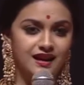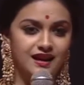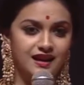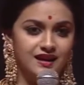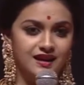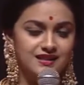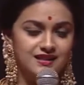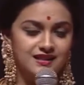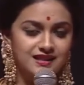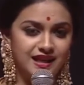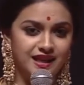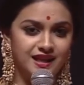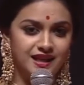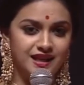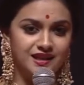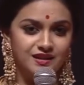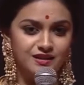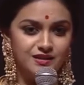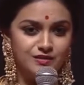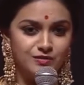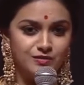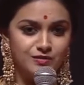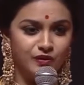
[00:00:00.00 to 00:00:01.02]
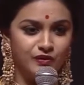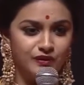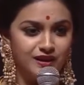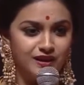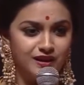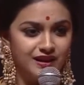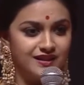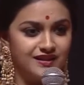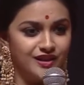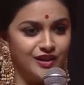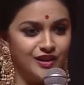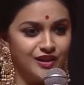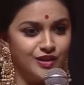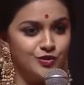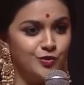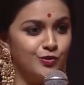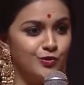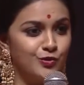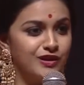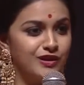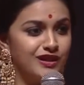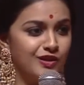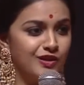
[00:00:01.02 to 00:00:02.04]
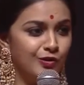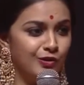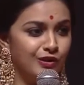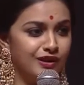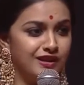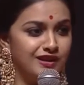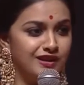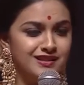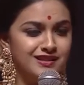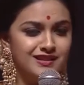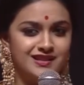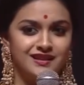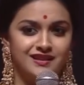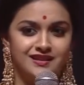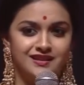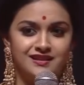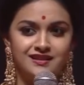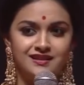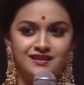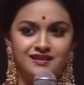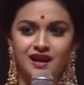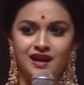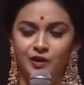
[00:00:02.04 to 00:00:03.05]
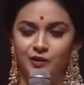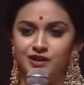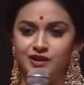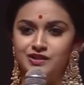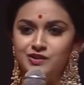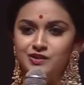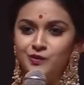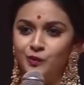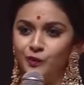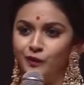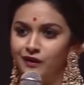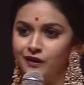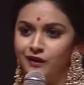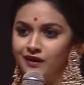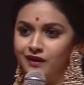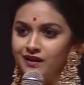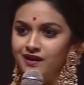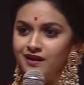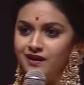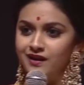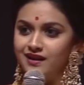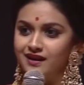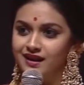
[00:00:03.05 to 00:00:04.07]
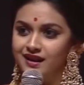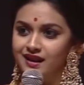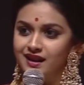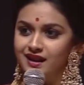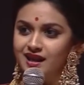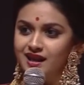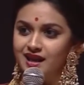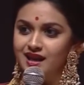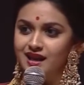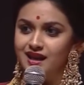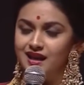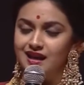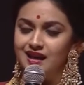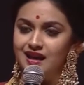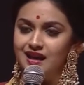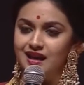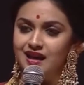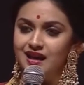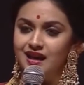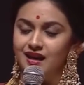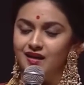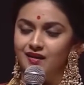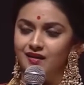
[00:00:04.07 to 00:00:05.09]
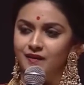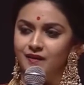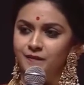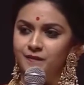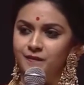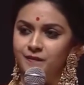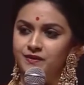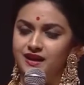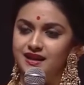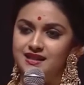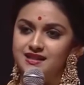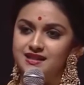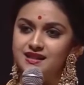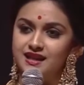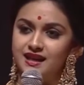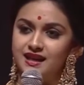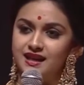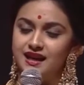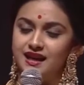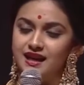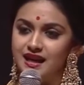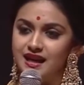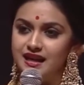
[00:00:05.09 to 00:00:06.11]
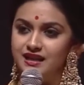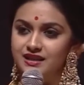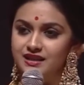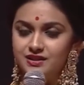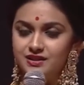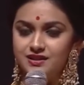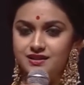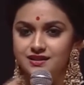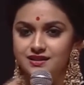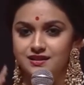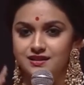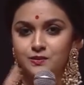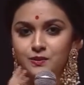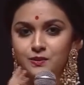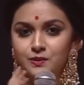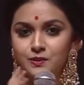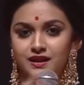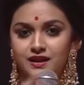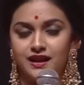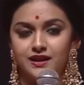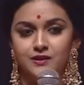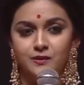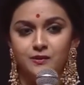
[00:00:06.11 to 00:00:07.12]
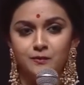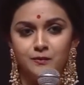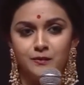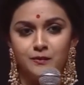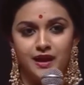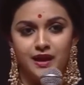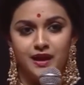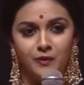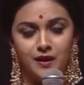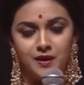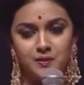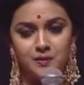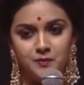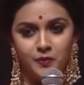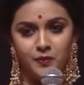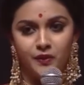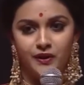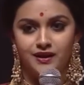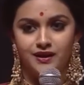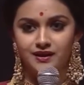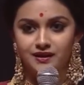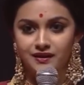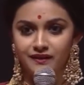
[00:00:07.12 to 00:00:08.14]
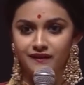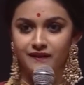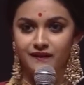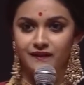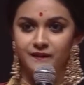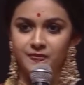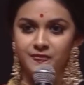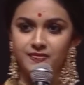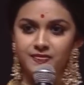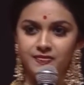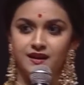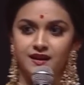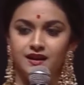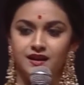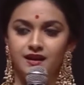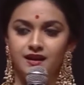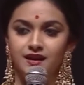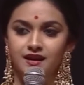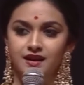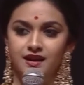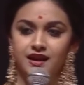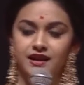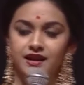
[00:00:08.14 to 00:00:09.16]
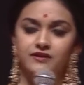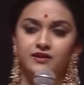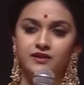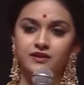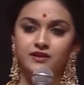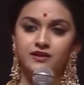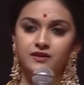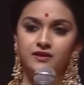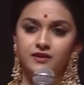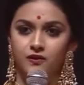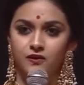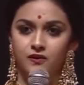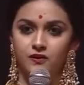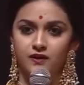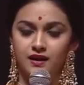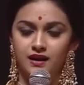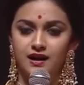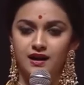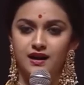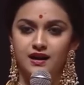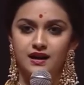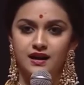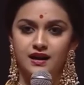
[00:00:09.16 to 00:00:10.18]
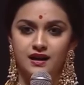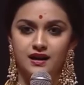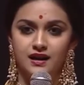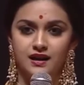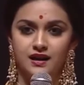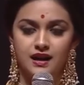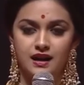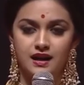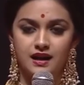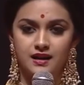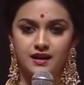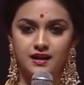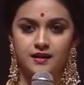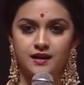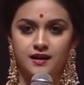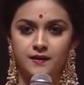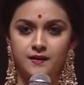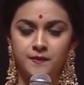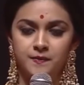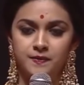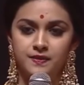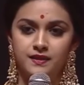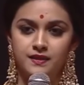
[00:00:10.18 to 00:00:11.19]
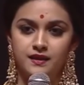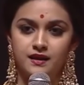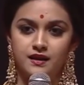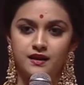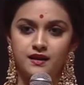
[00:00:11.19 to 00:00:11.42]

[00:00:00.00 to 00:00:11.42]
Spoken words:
I signed this movie. Like, there are two heroines, and how does it work? I just would like to make one point clear. Even though I'm